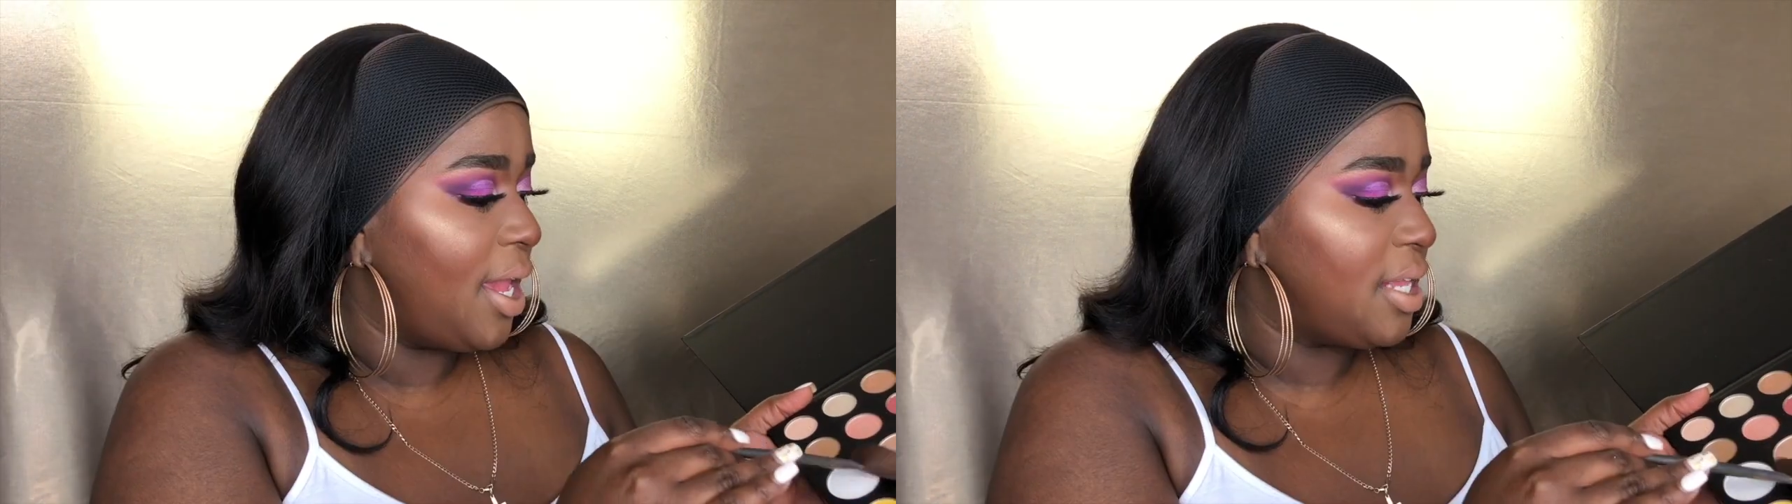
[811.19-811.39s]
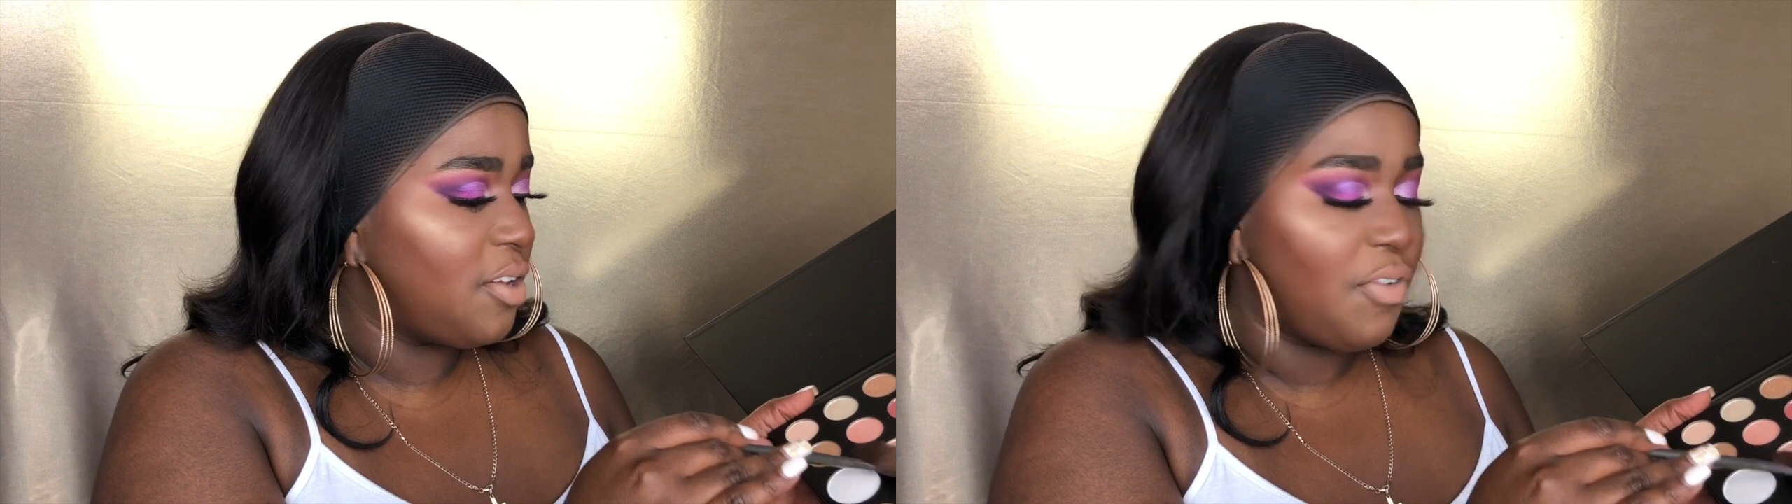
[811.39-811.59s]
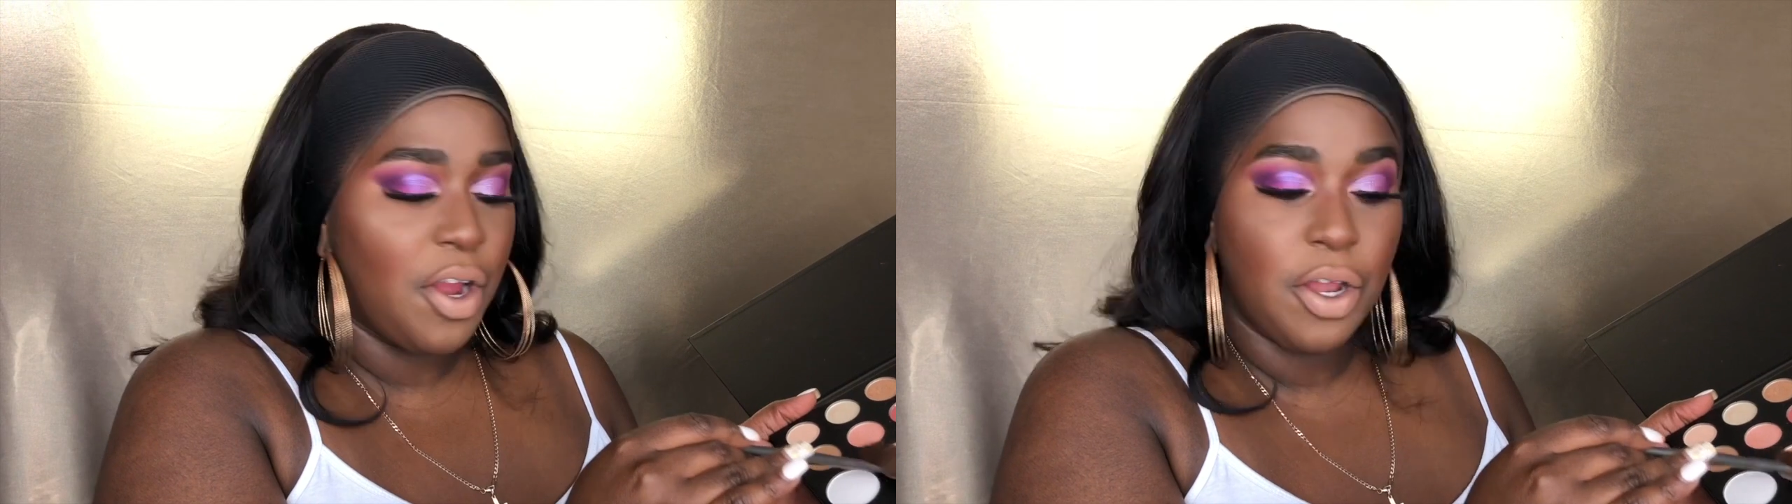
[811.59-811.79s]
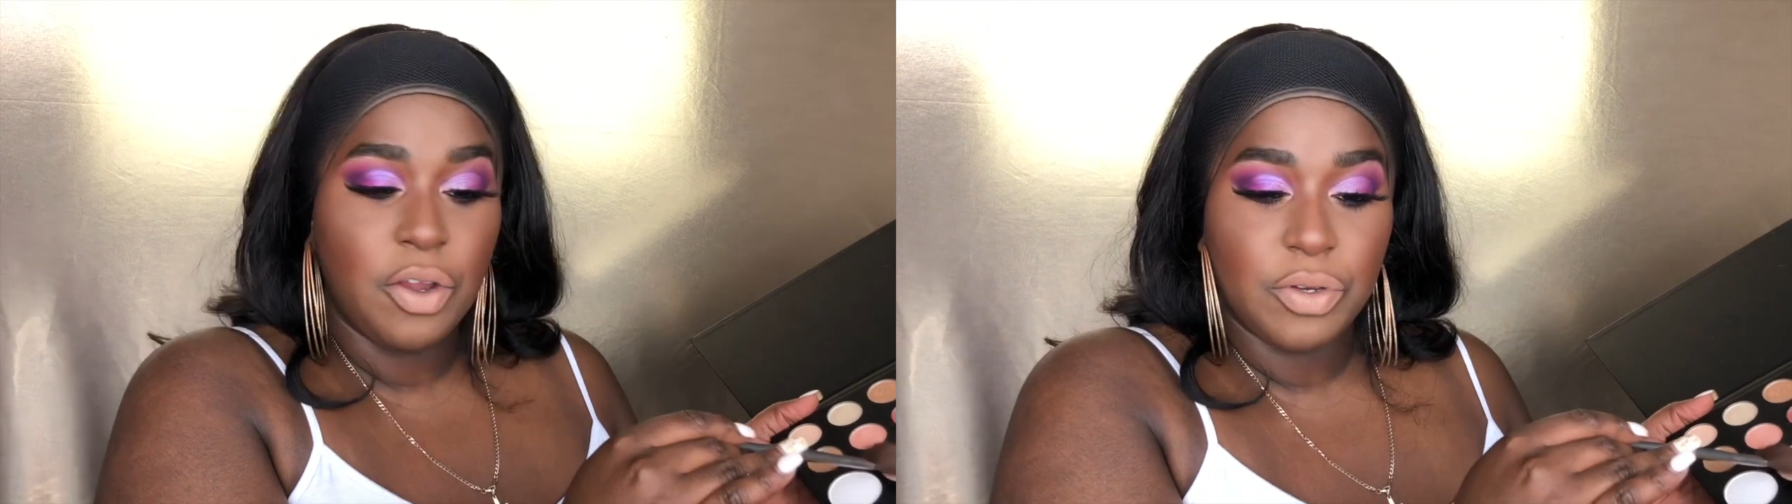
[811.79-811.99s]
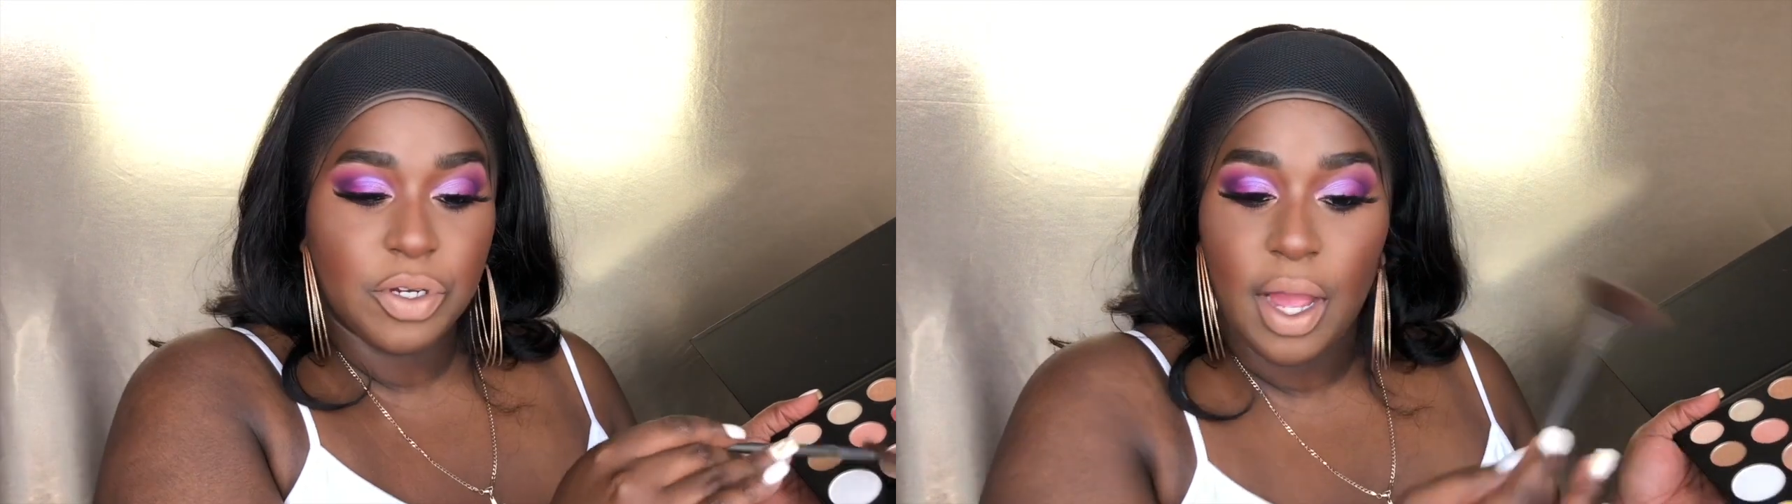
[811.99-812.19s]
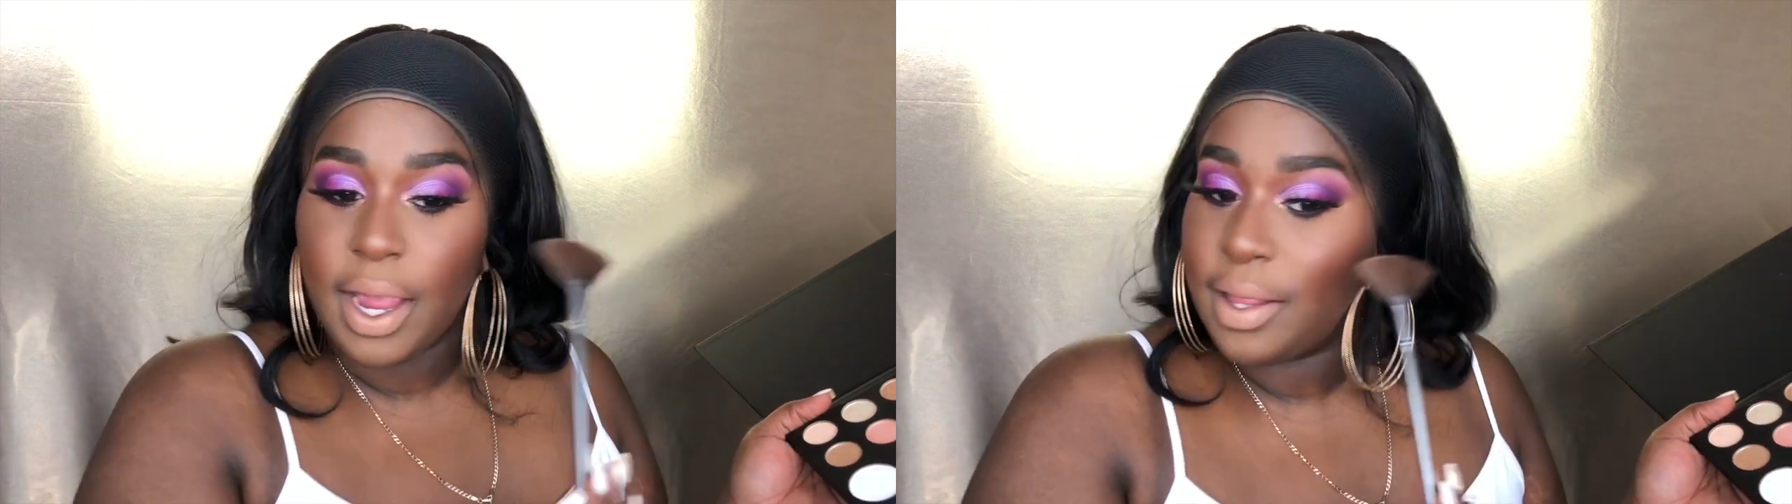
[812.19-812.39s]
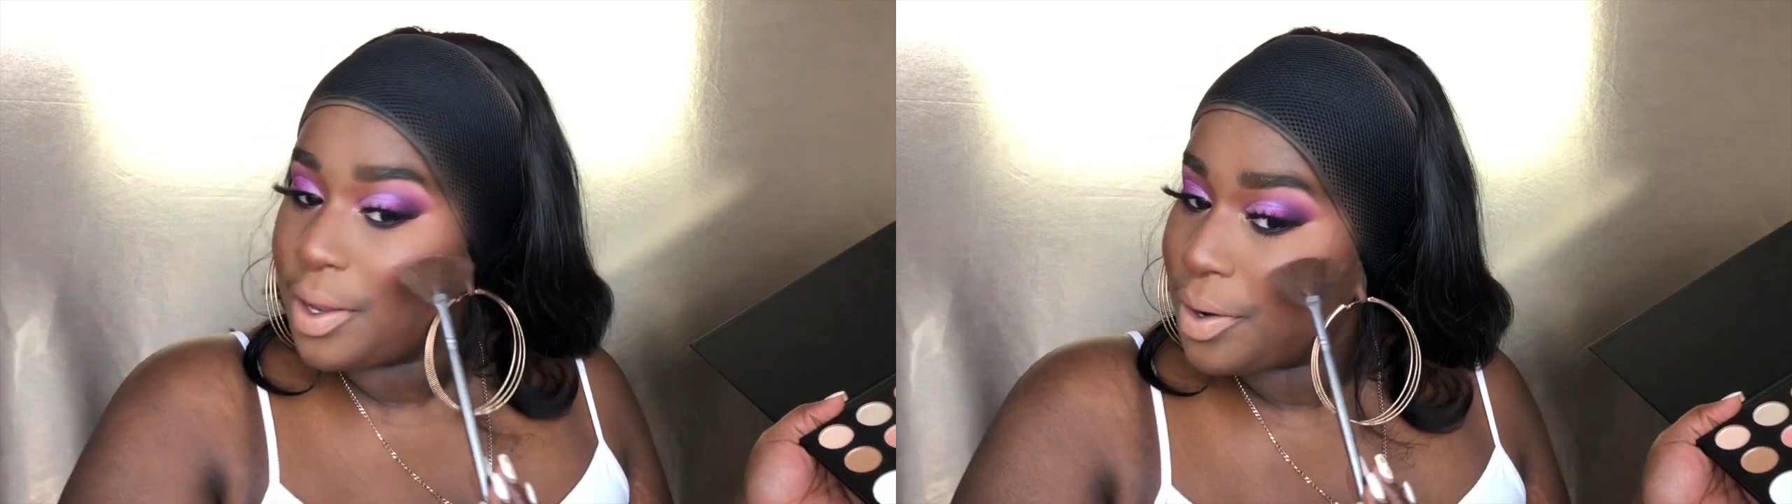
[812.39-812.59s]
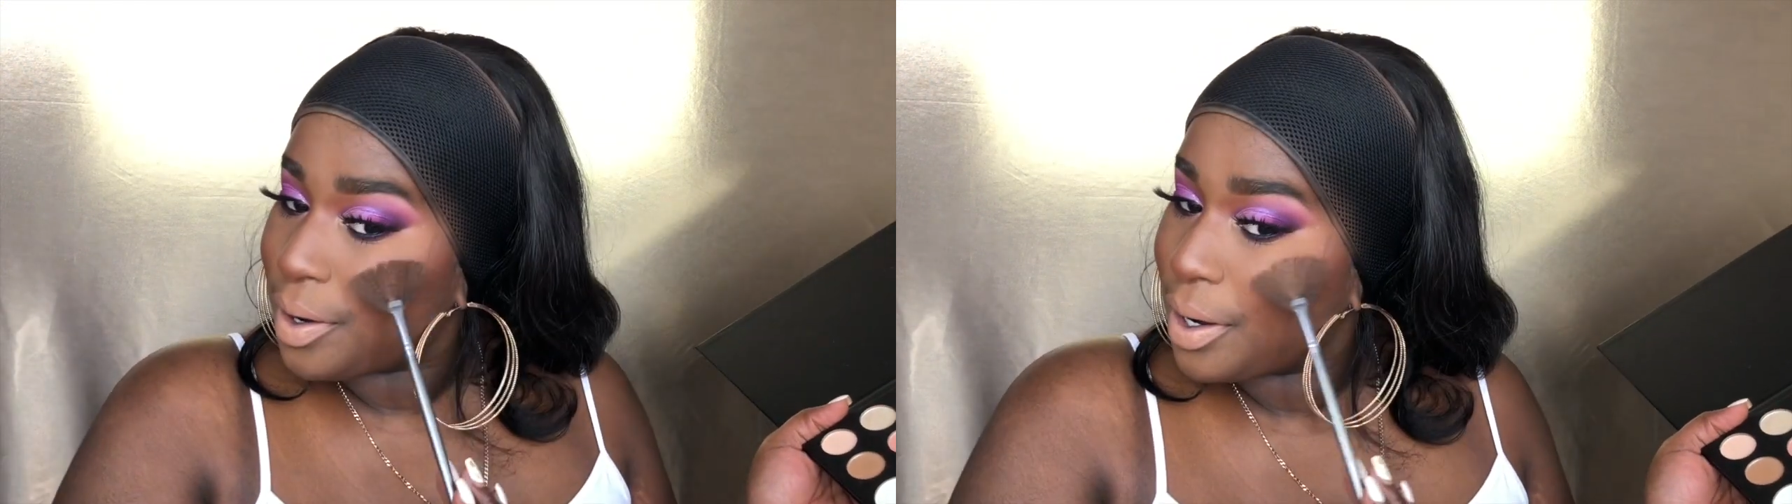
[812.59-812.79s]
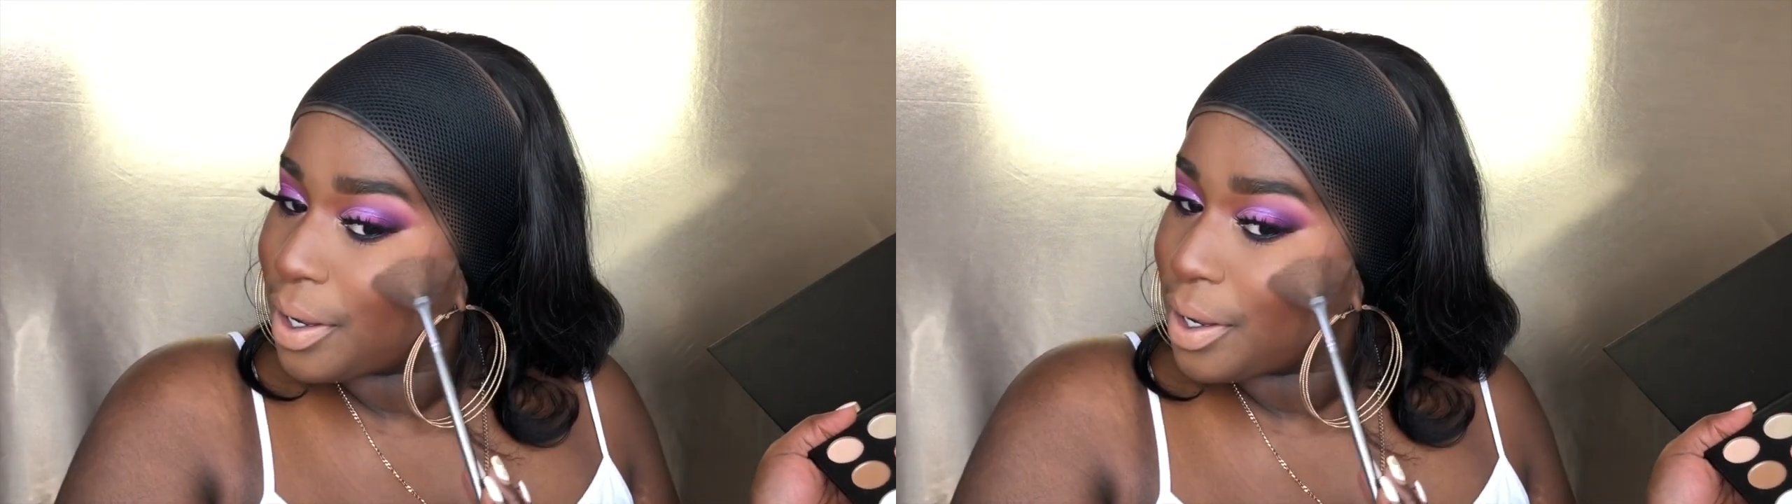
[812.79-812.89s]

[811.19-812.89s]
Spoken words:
It's a very neutral highlighter.